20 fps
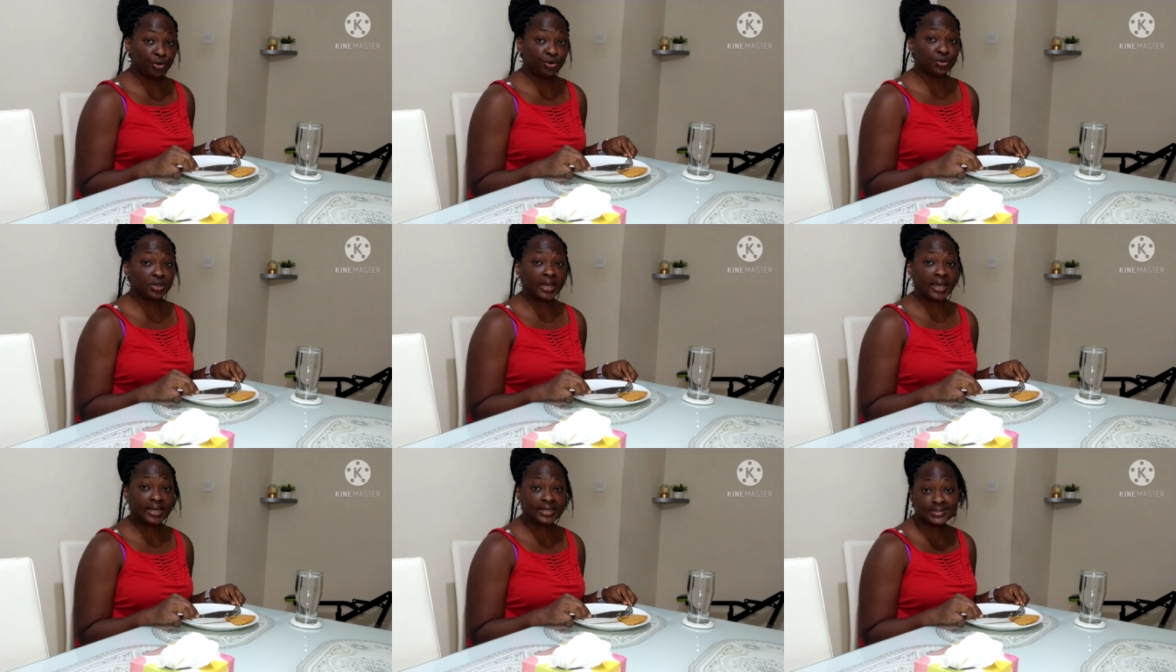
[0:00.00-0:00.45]

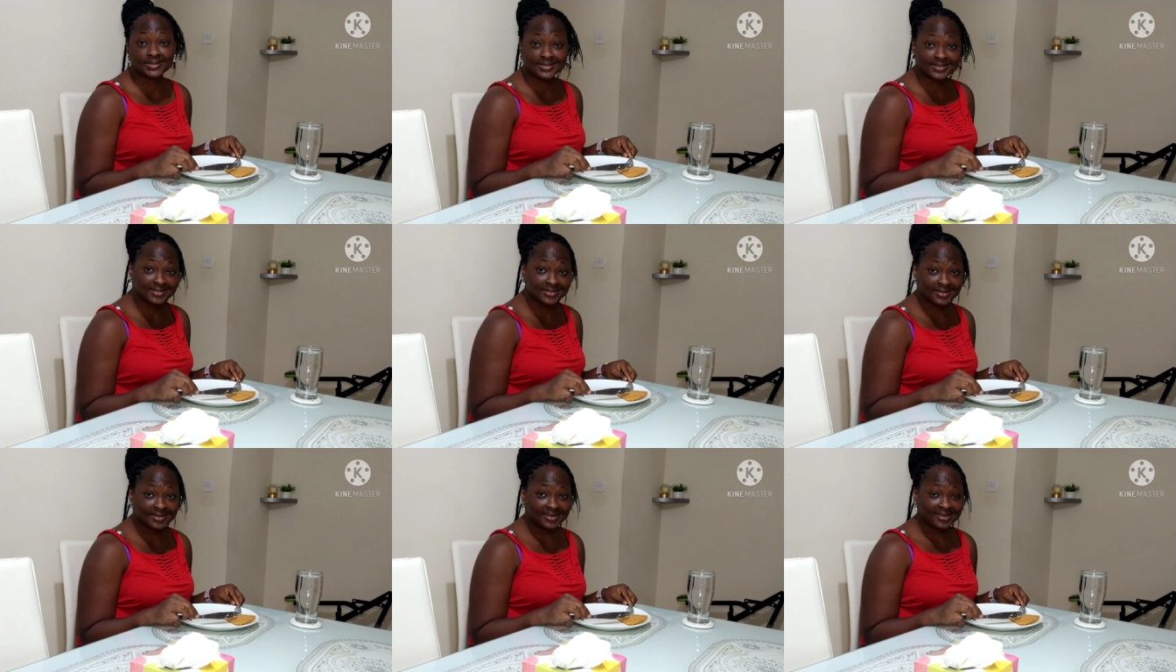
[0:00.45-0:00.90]
You
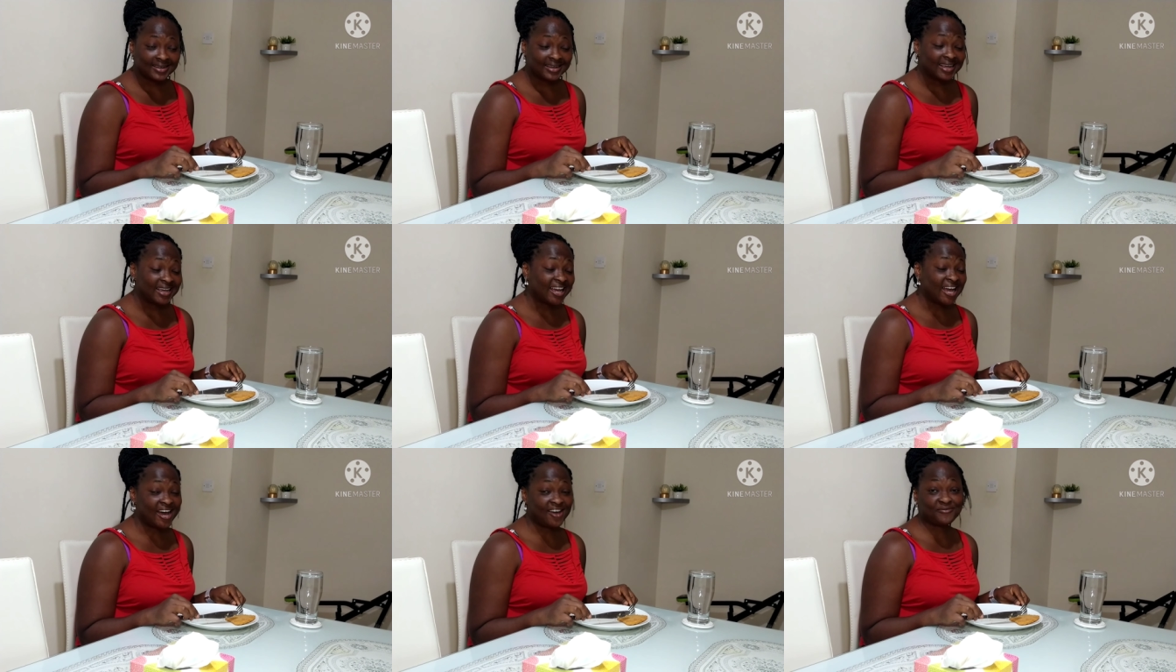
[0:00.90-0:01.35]
guys,
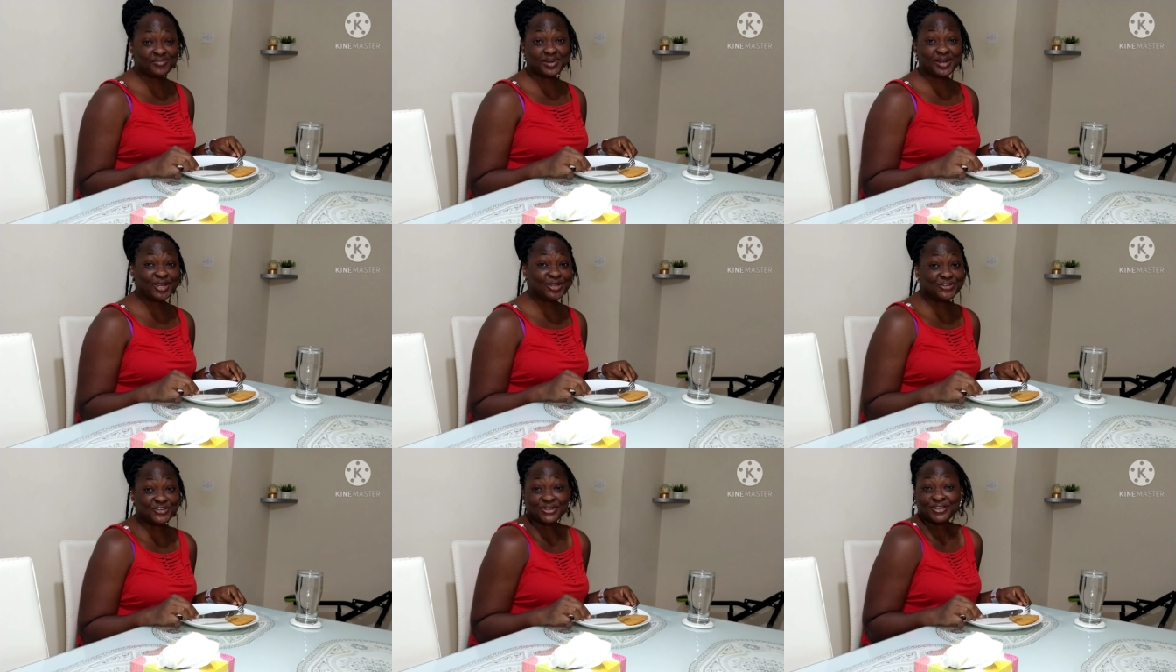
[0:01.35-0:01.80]
I've
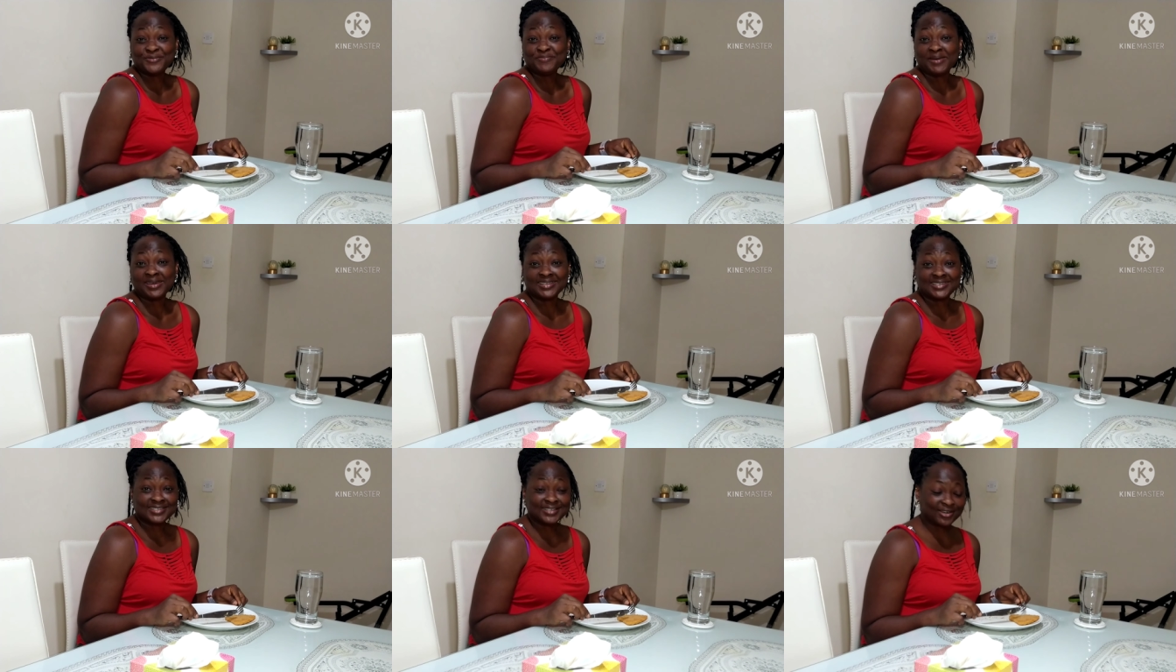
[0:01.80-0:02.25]
been
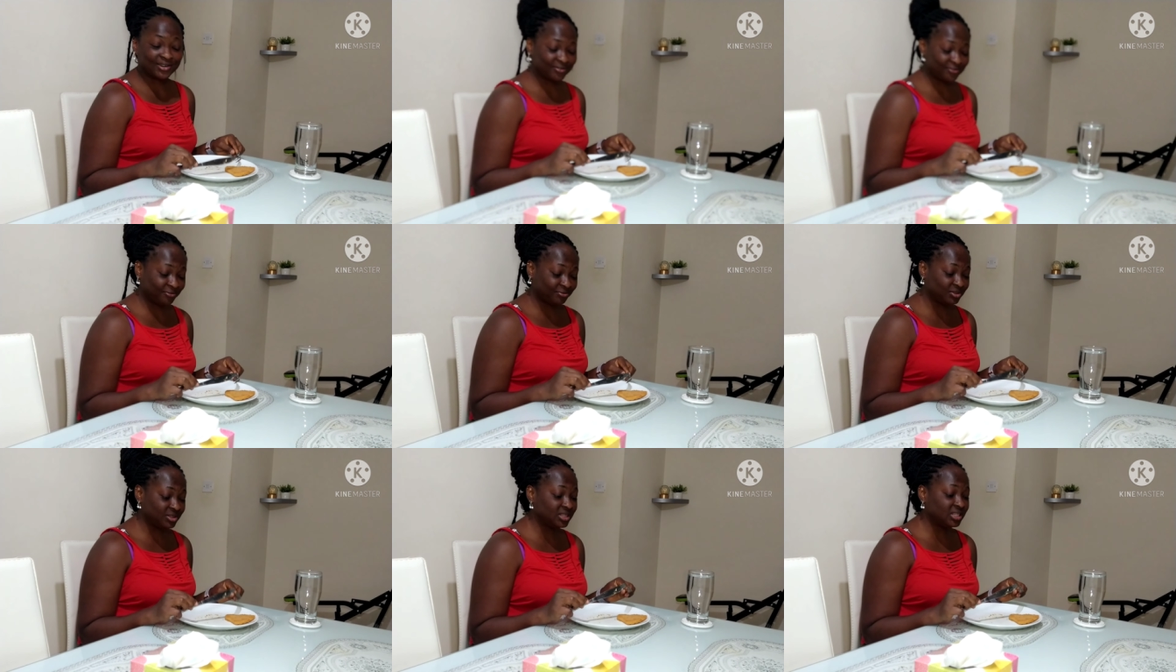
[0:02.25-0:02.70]
enjoying
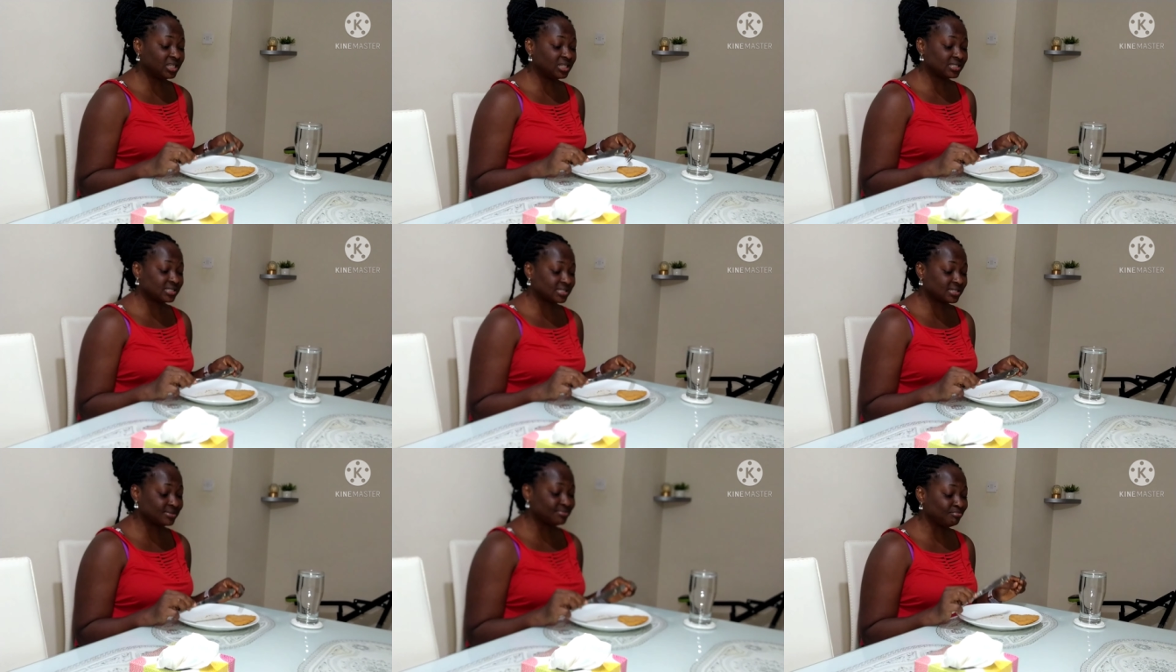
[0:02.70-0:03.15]
myself.
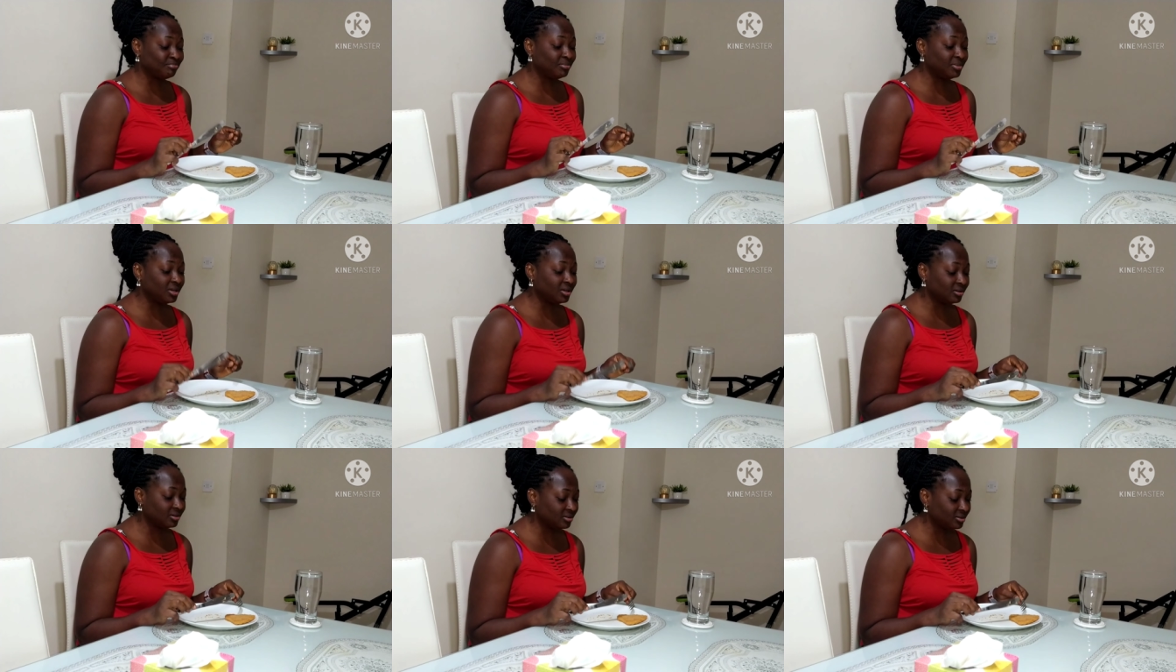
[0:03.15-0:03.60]
This
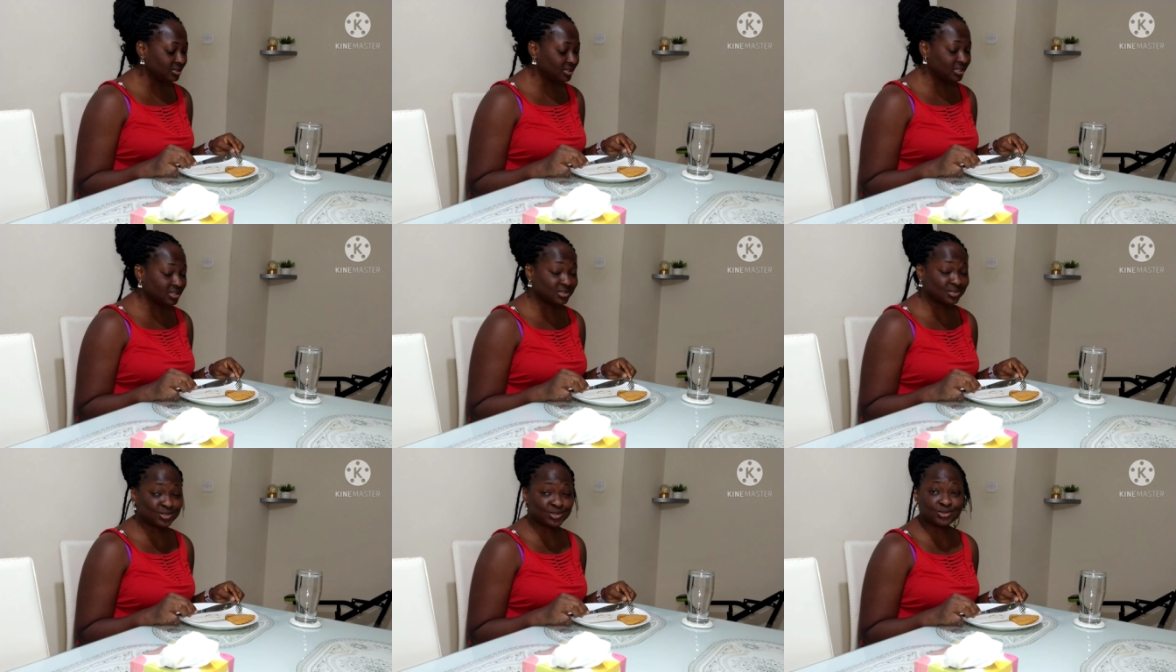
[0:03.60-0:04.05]
meal
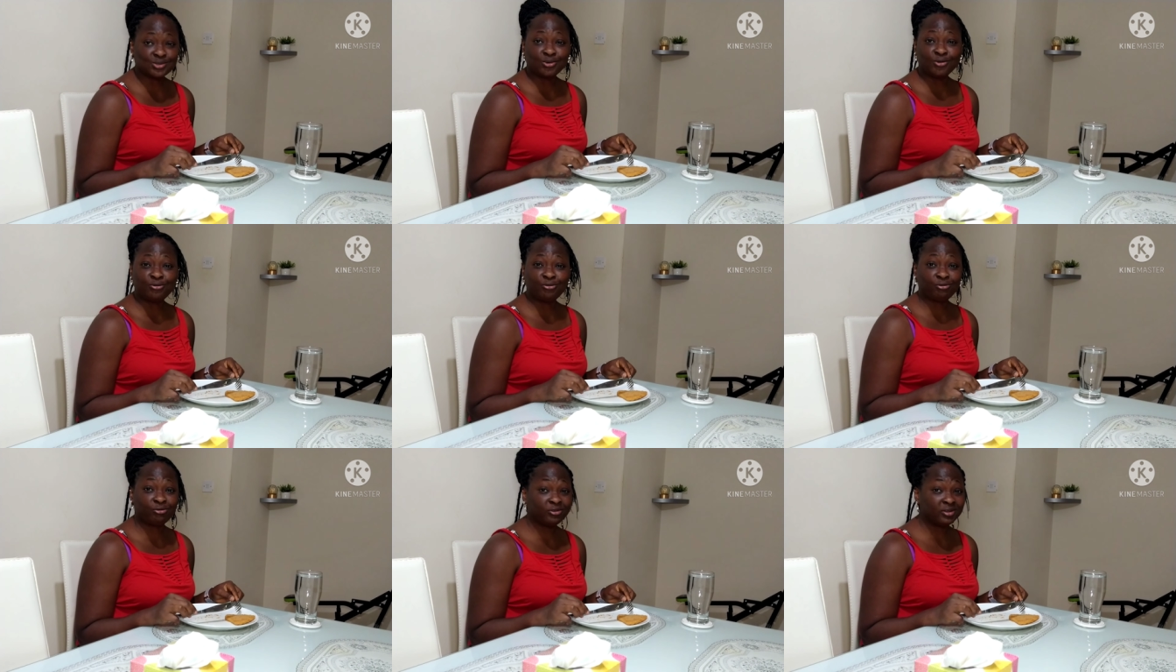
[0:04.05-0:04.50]
is
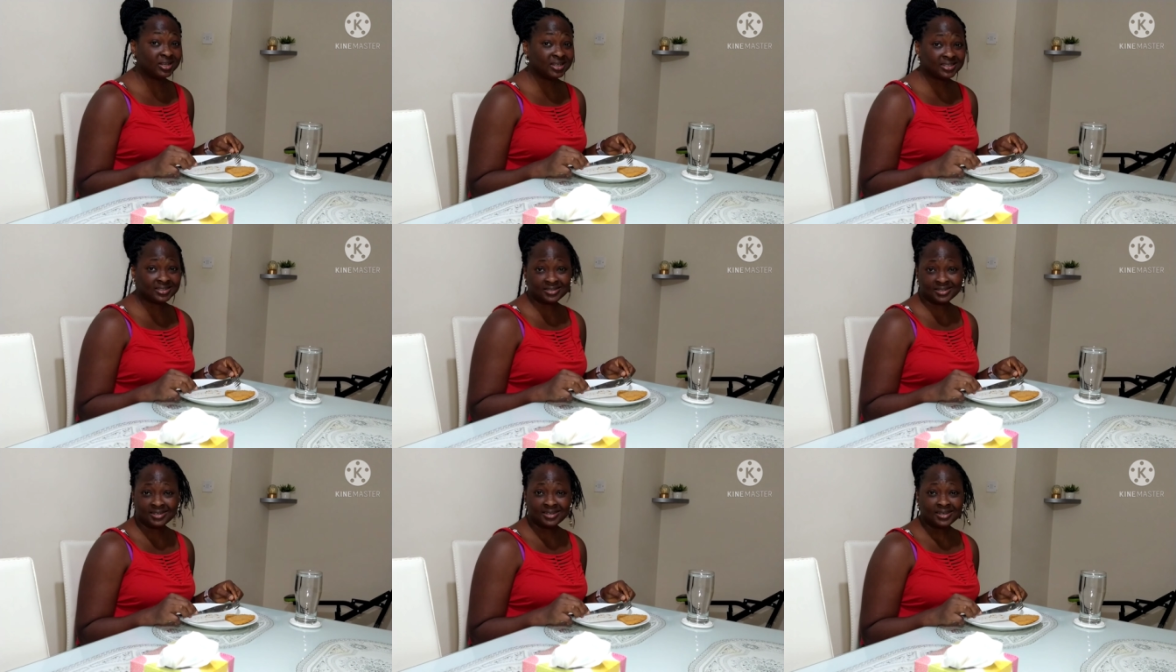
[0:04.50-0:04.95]
so
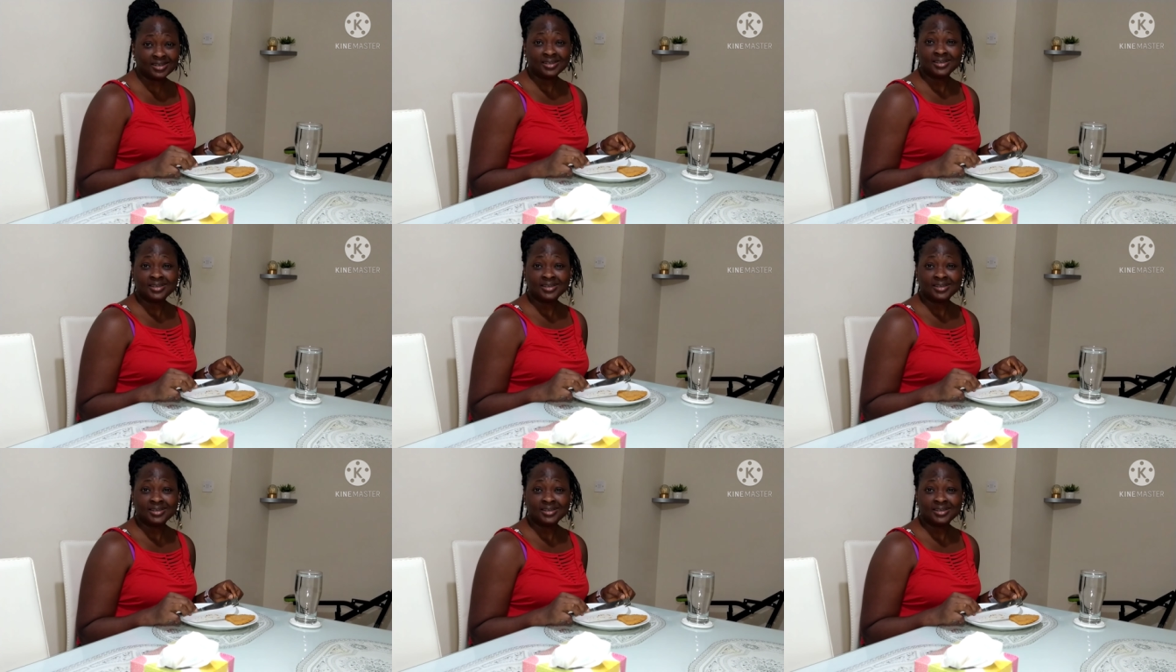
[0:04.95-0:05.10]
filling.